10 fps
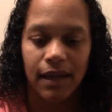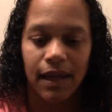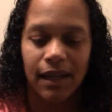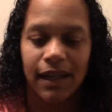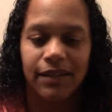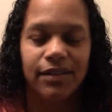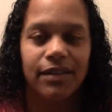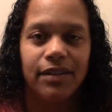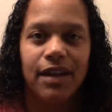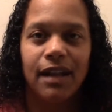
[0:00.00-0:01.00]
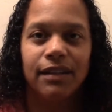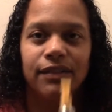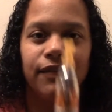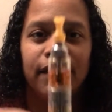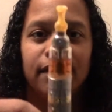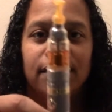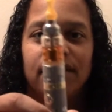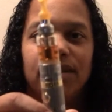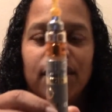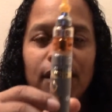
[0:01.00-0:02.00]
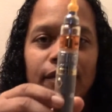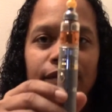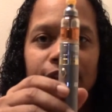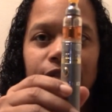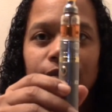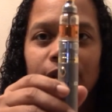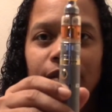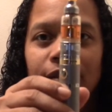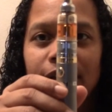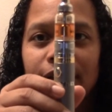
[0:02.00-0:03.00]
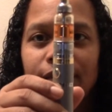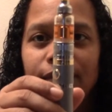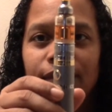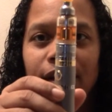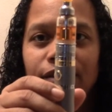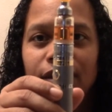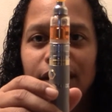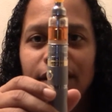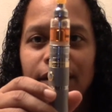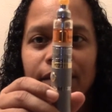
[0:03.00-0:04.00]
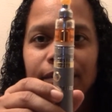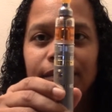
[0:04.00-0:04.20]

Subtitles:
And like I said, the knotless fits, you know, it fits really flush on here.